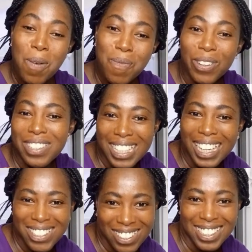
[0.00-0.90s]

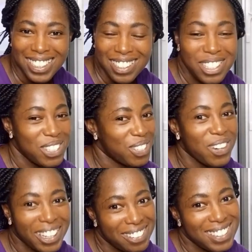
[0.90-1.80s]
monocytogen.
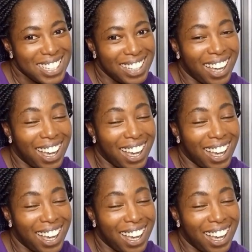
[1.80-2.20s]
So cute.